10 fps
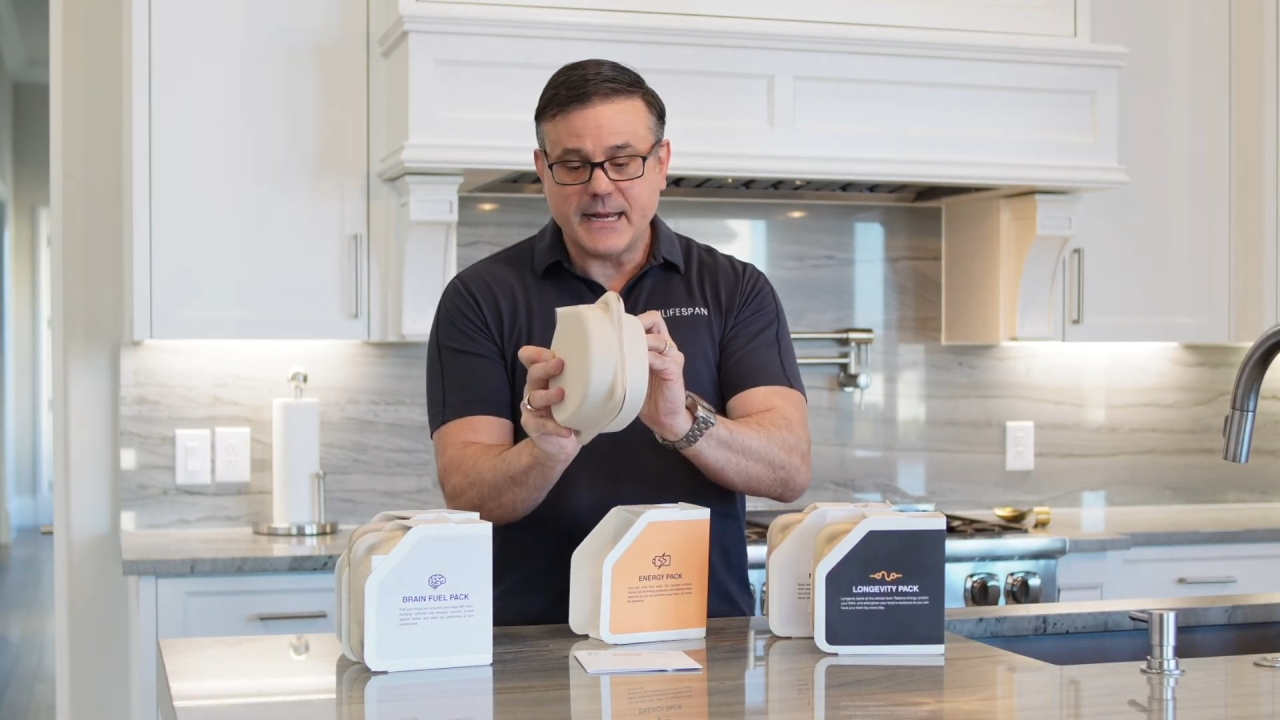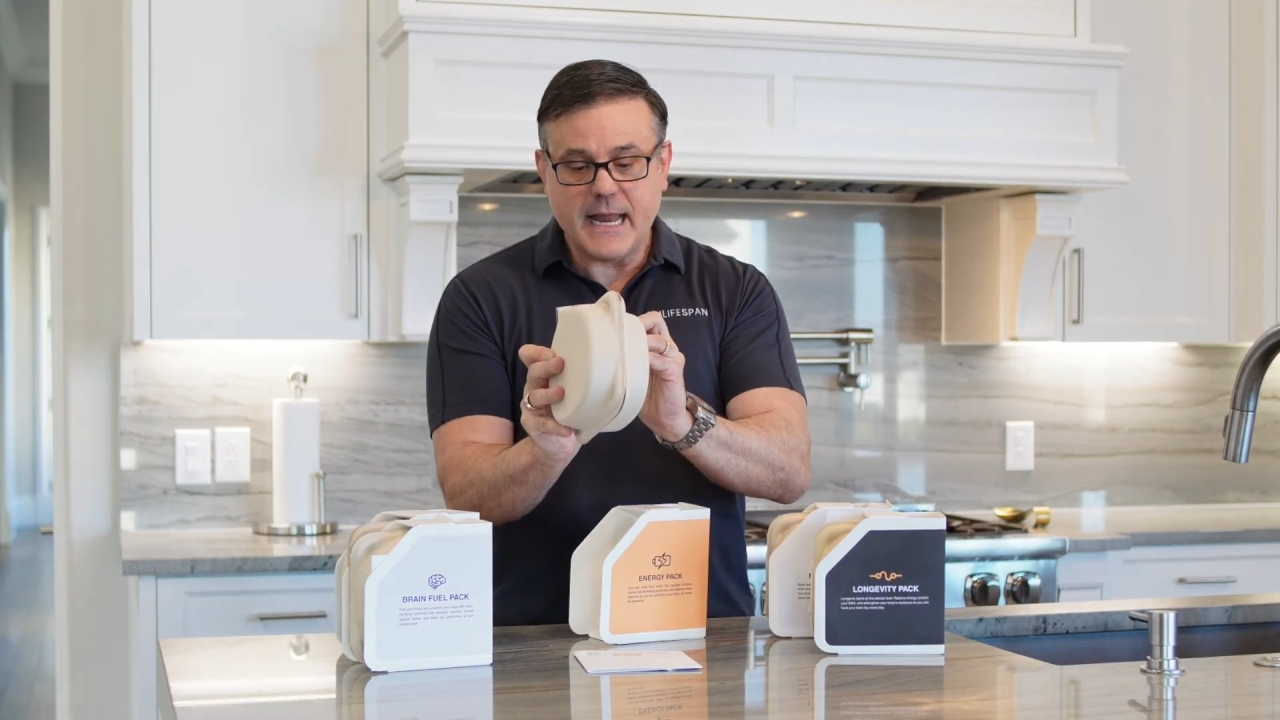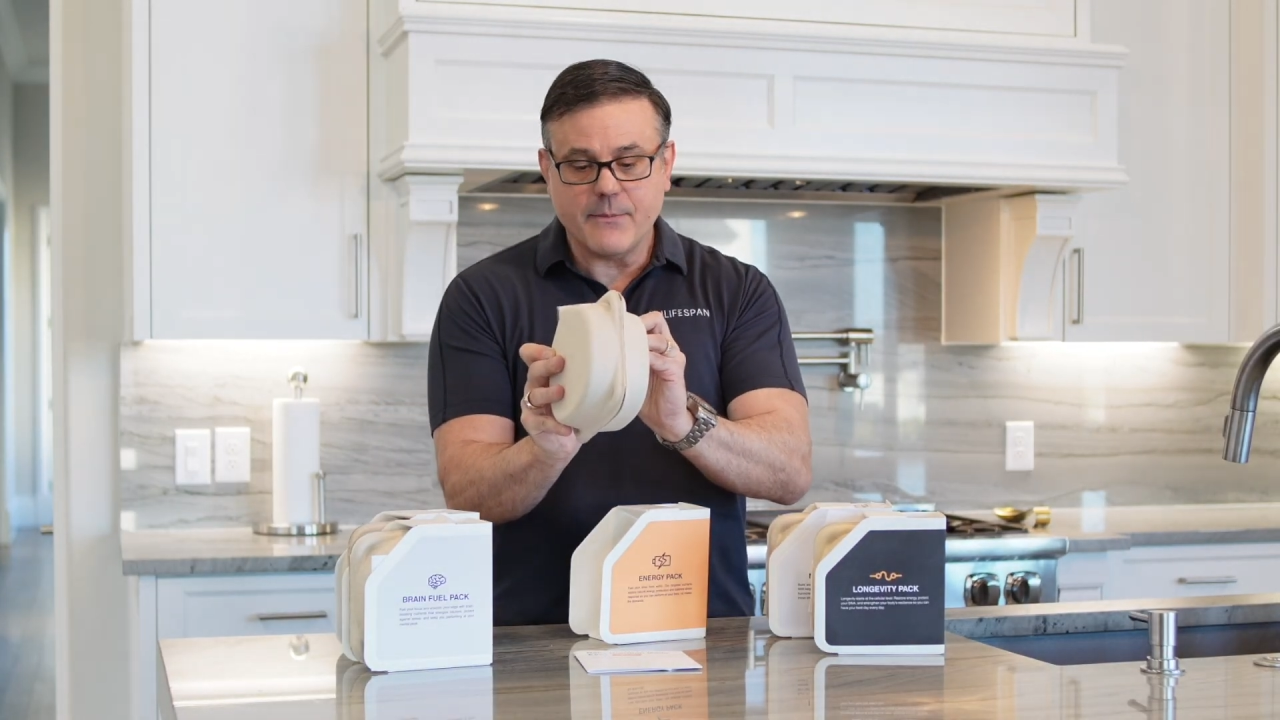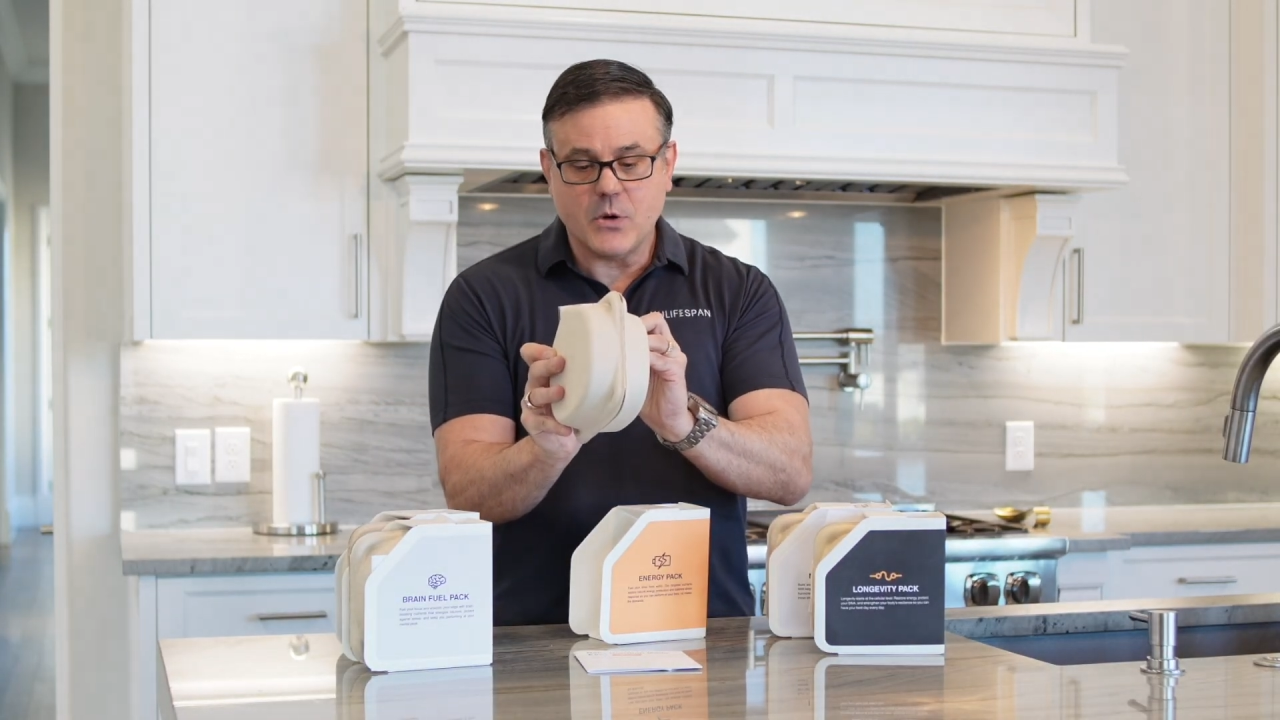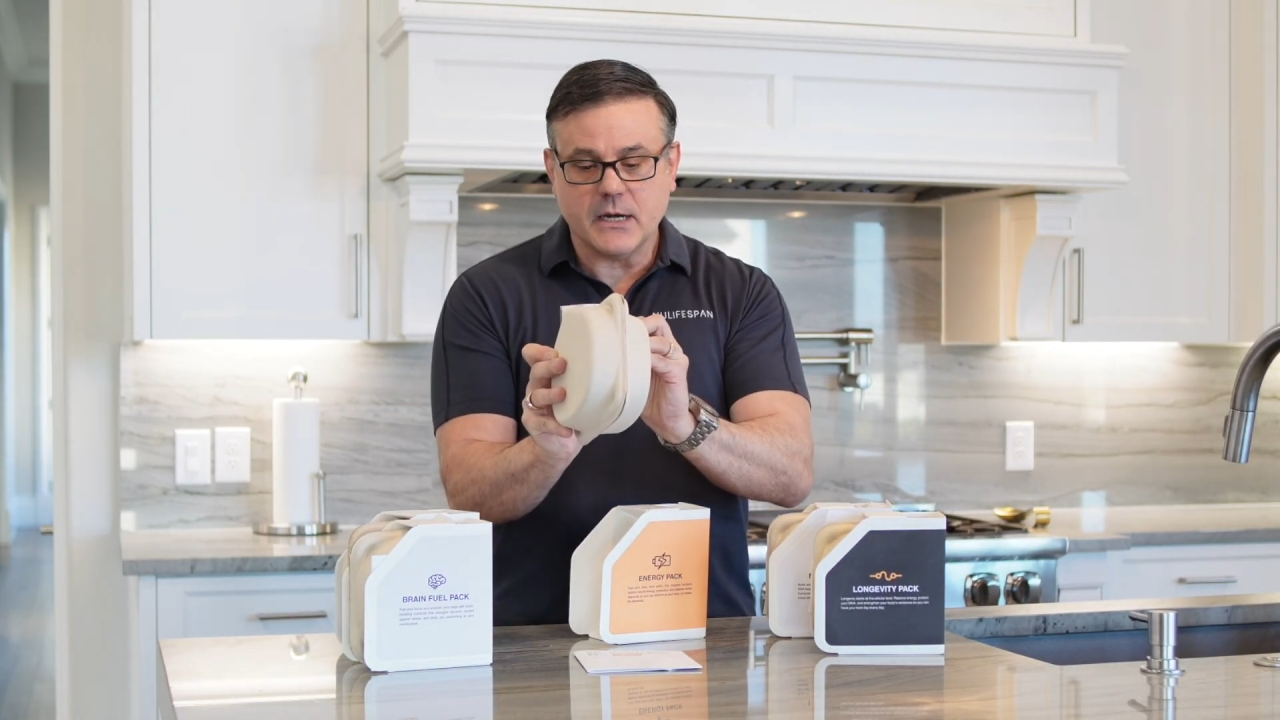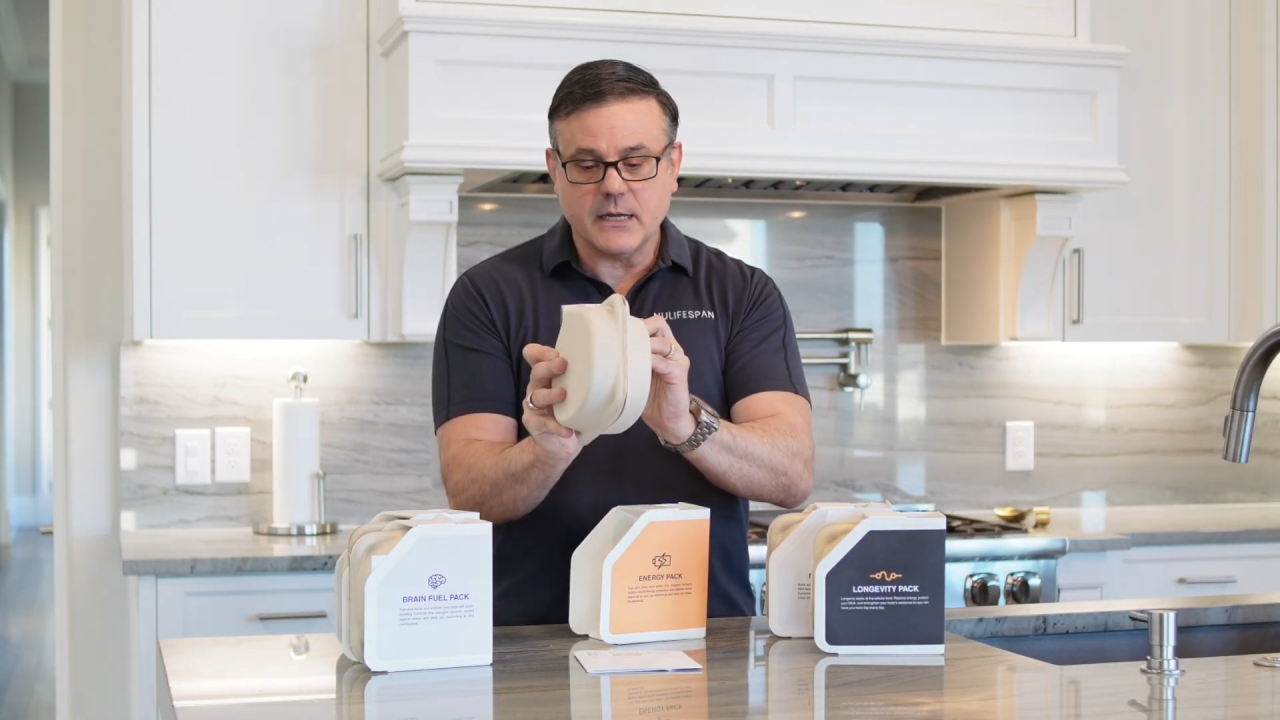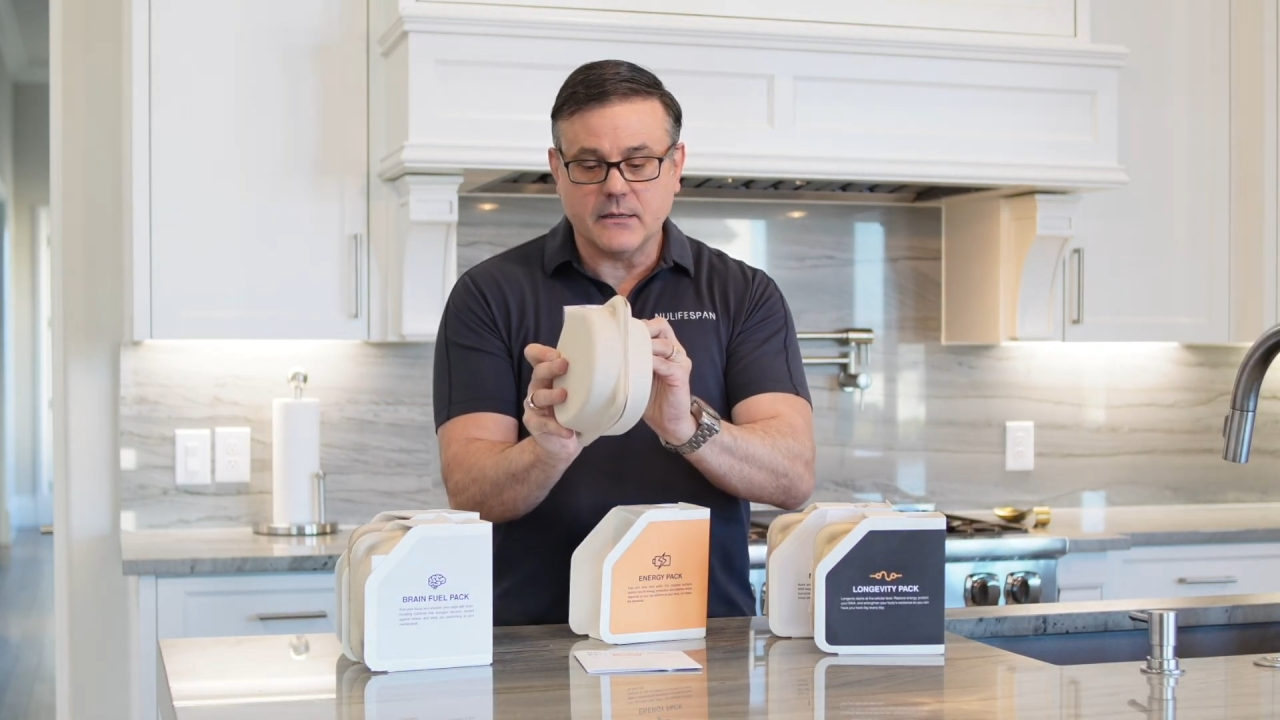name on it.